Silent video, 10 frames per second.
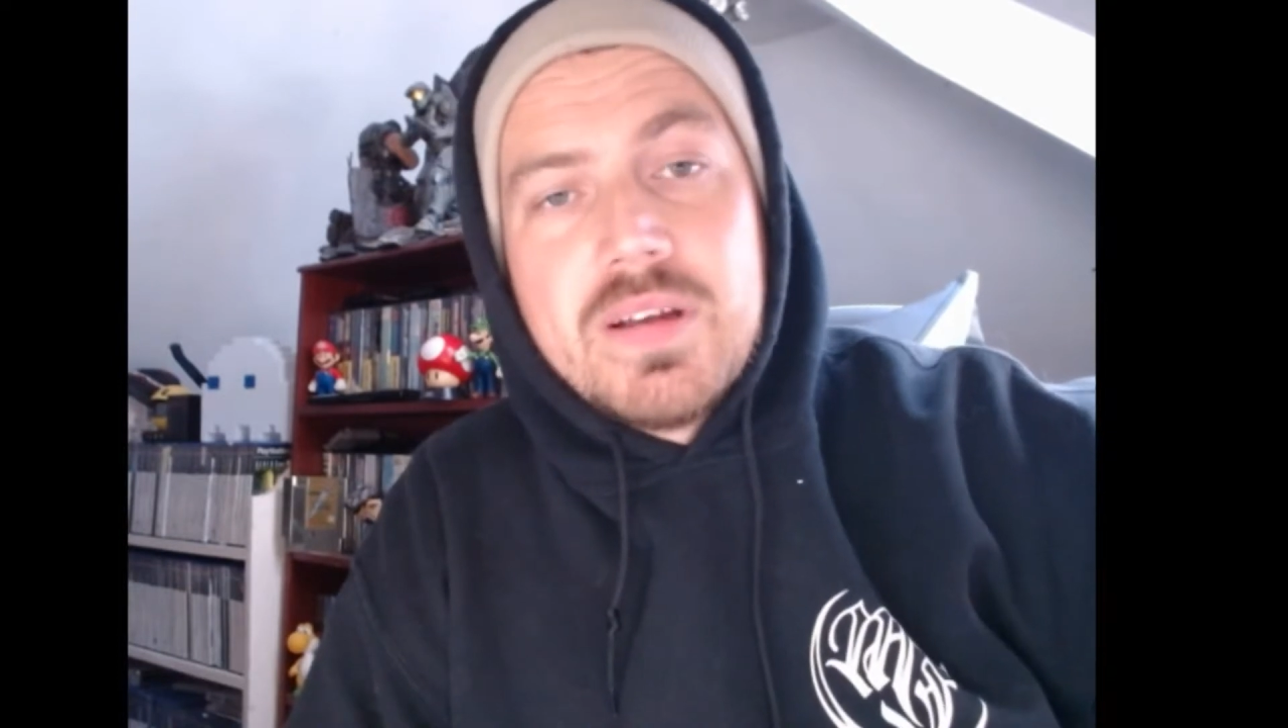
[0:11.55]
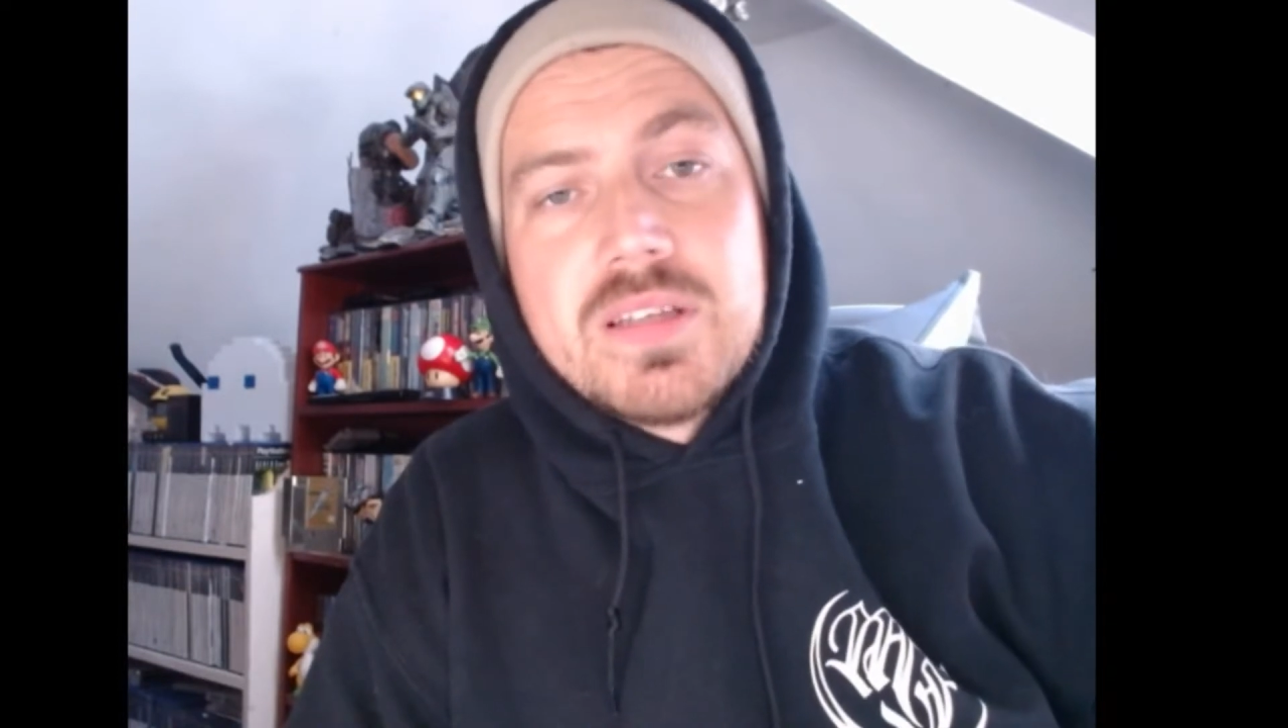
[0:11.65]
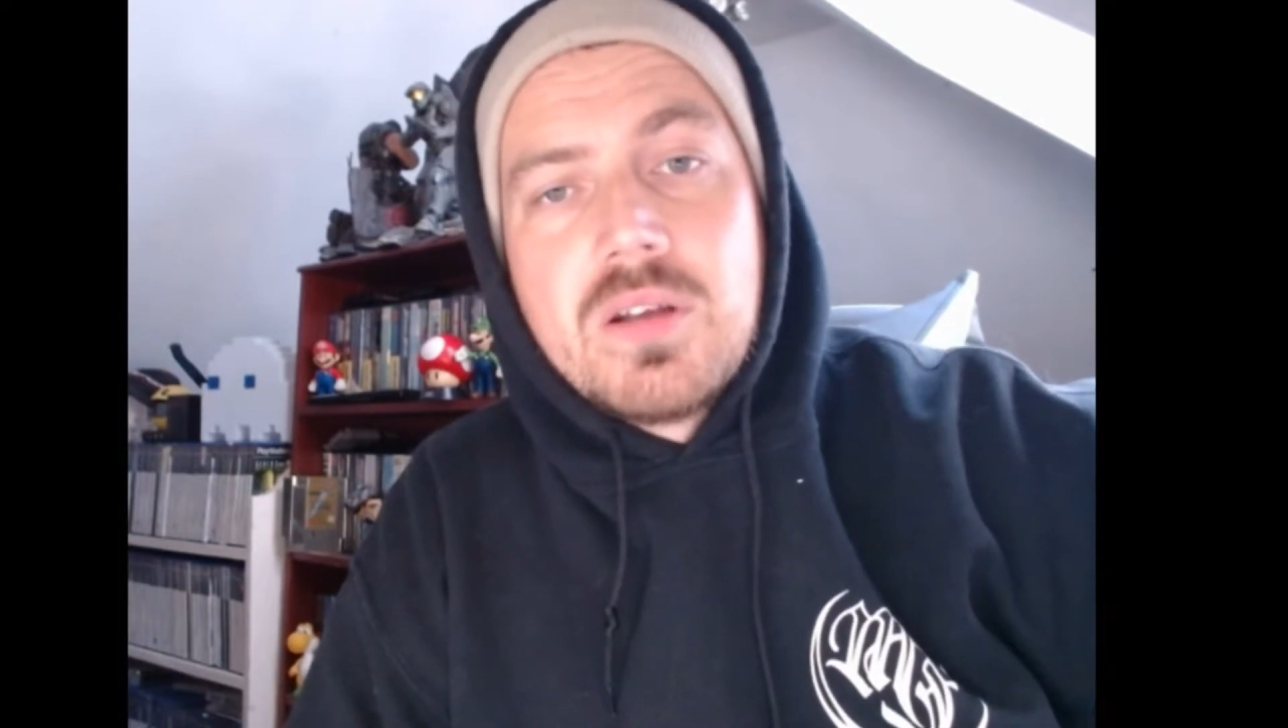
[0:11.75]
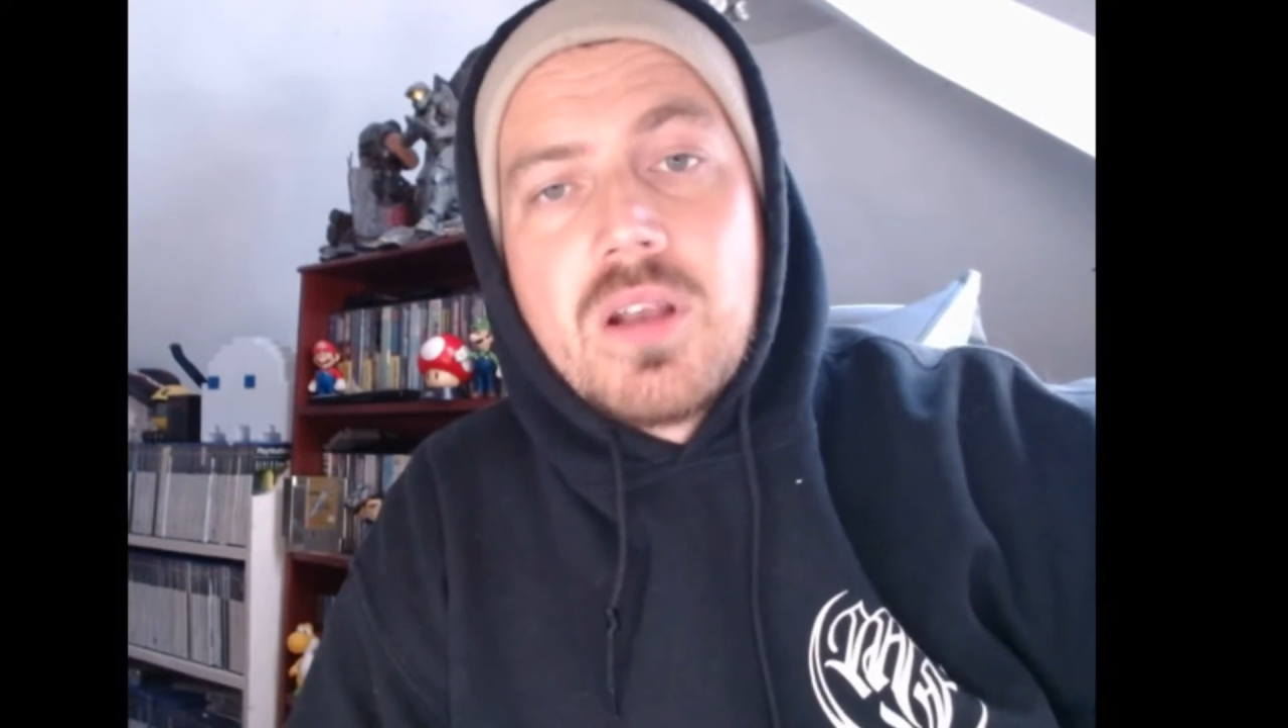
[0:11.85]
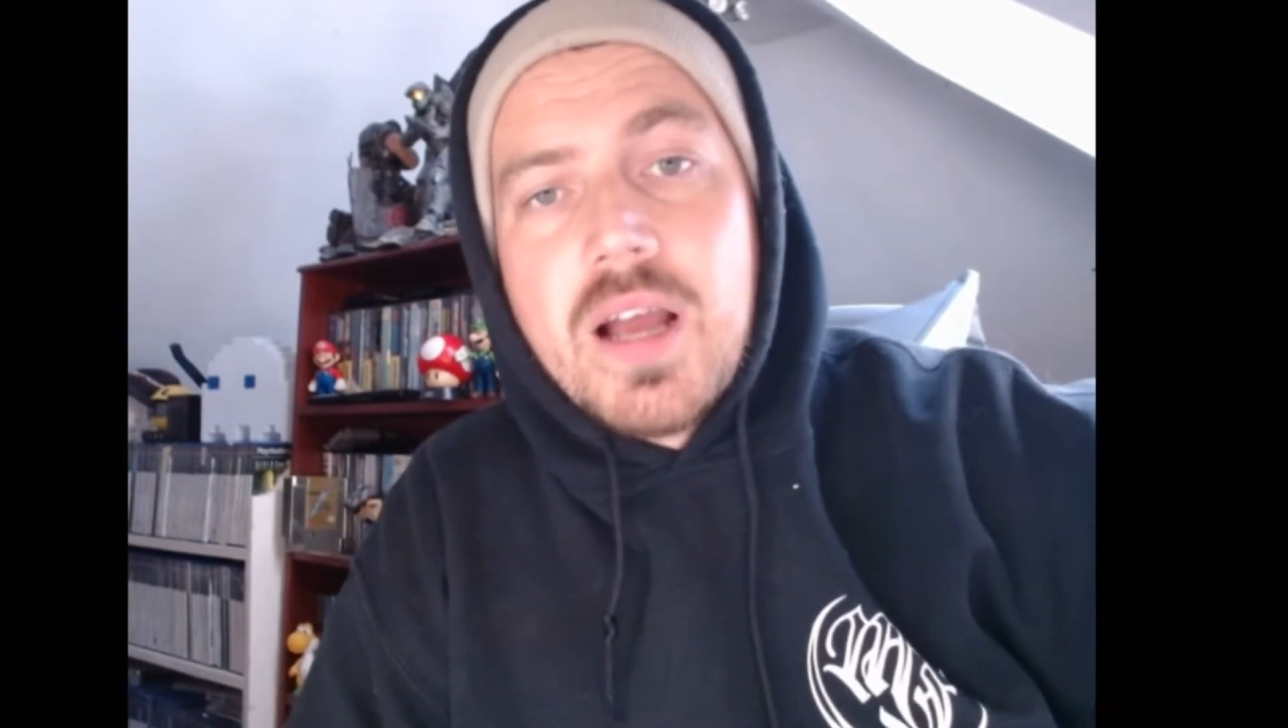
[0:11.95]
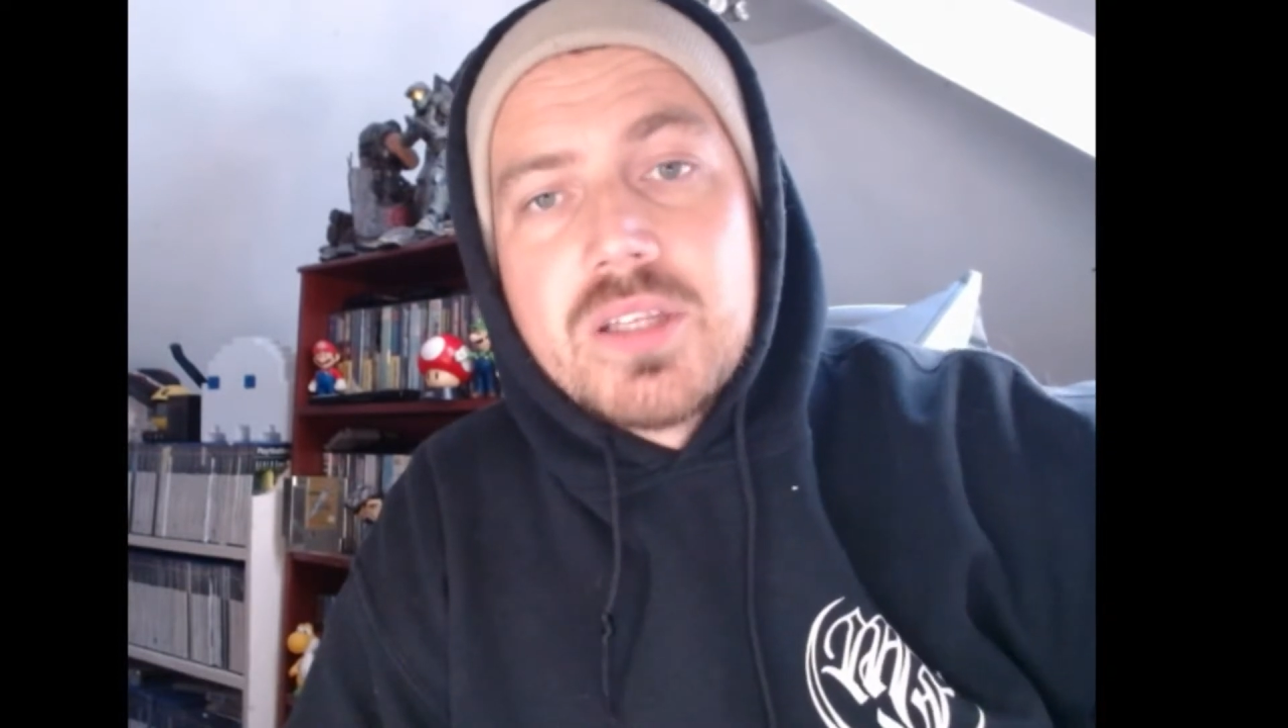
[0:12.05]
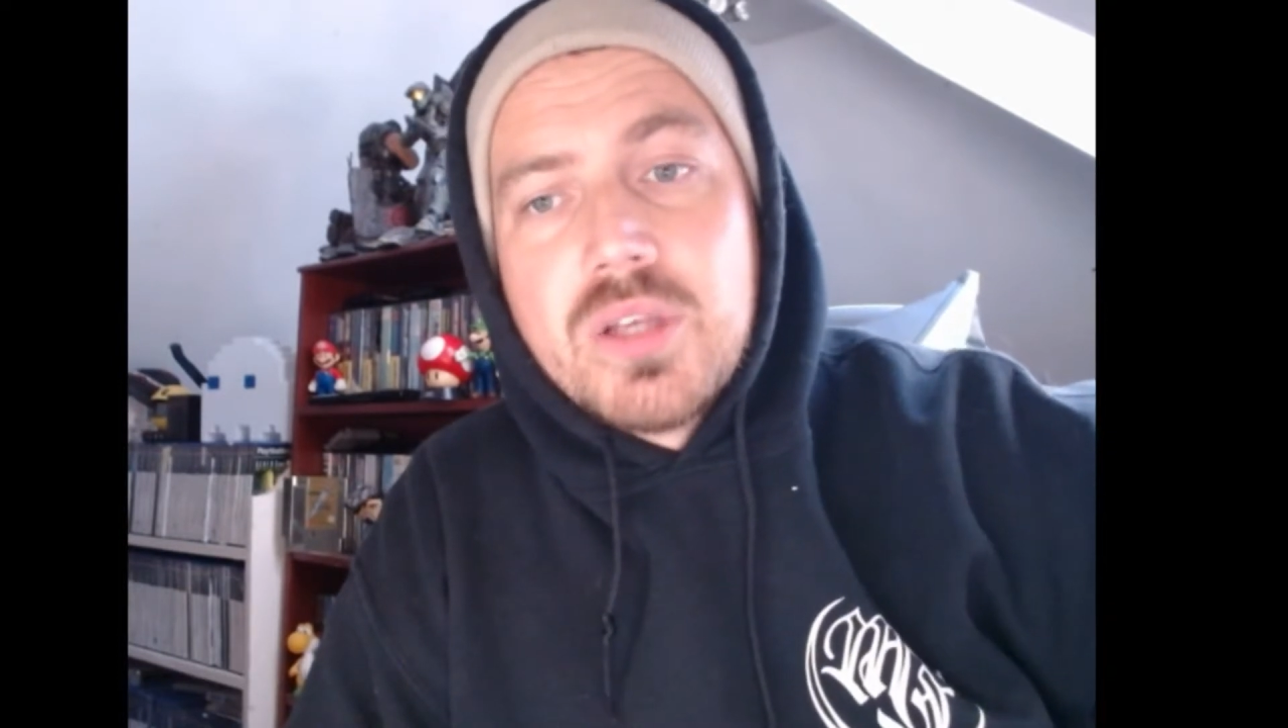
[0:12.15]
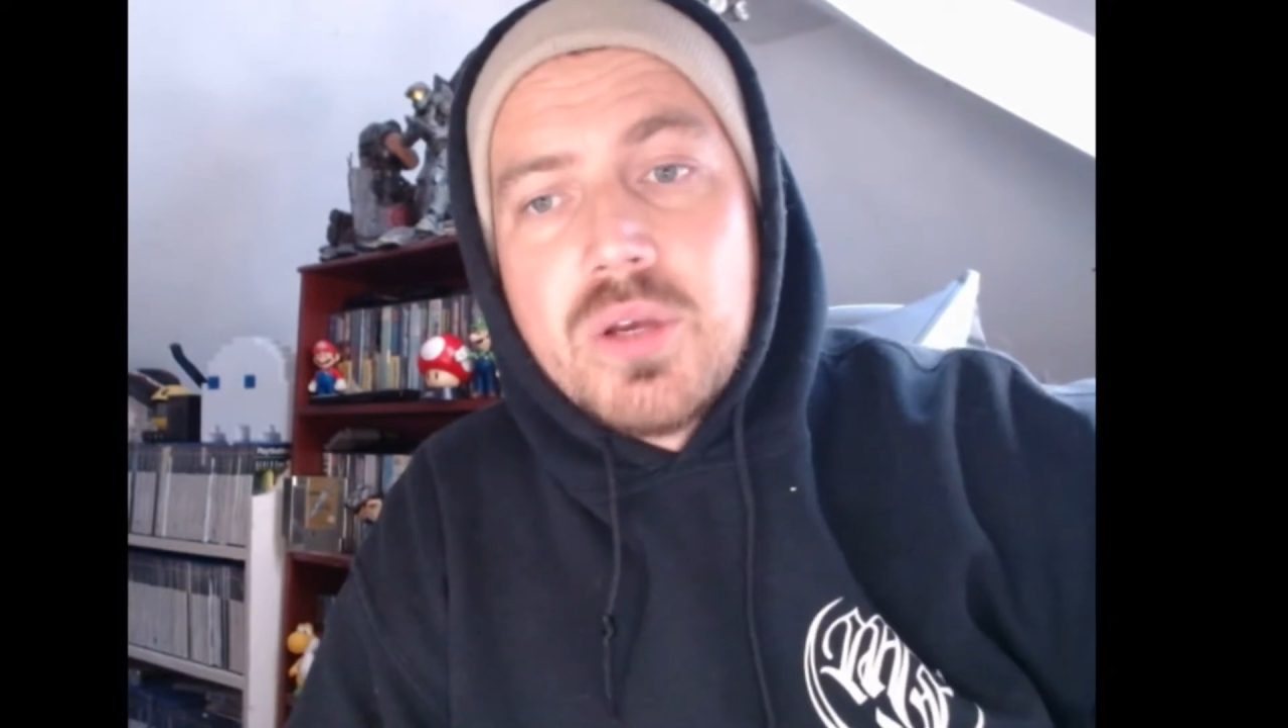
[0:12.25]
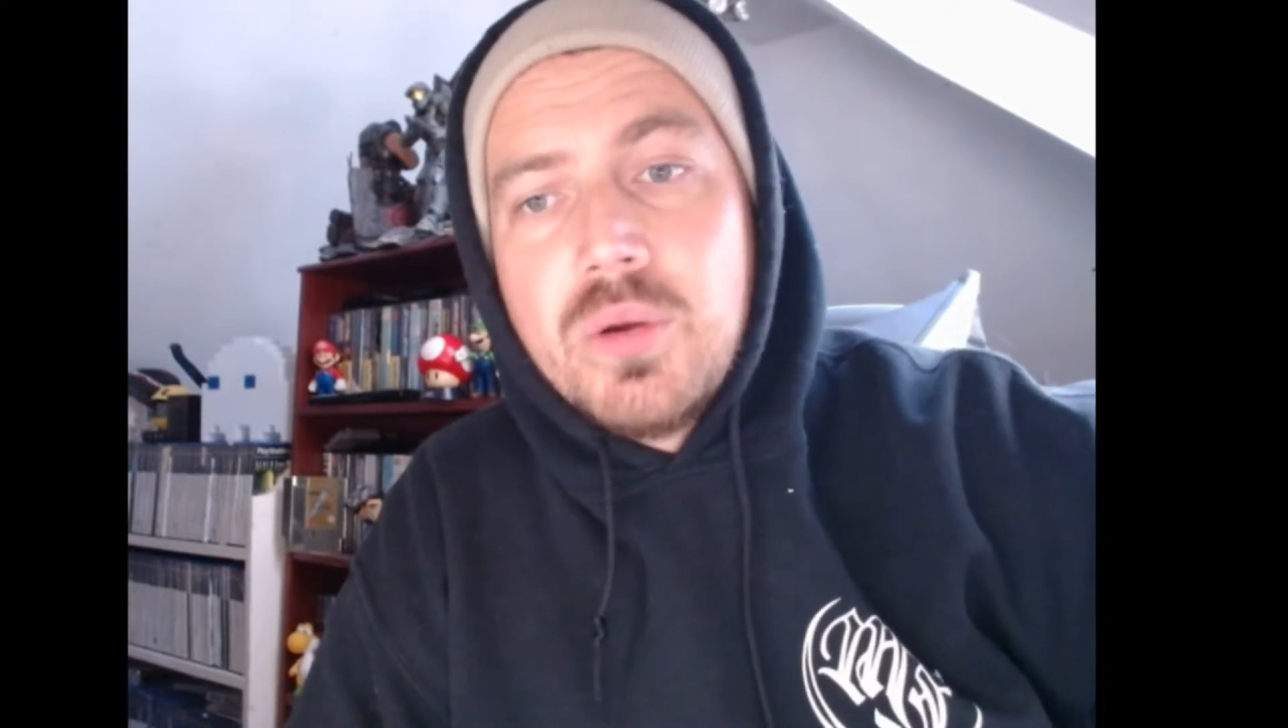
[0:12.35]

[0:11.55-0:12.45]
I'd like to,